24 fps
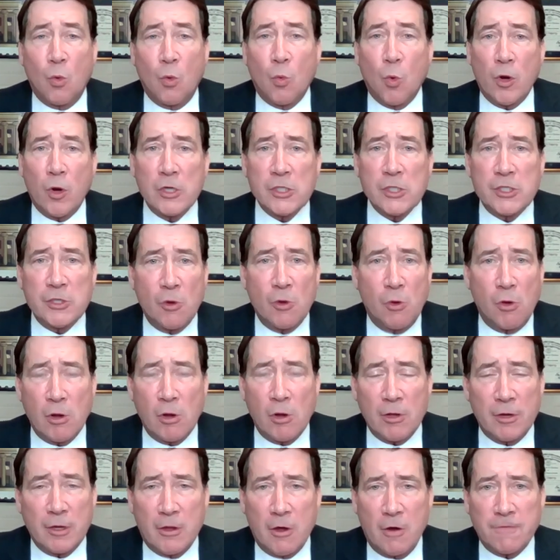Where's the oil
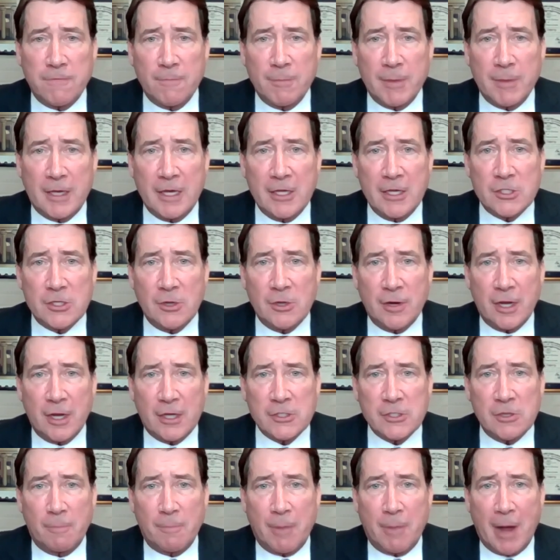going to go from the Keystone
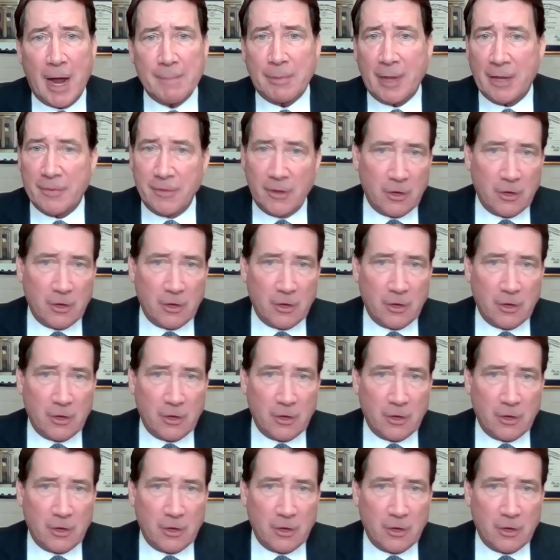XL pipeline?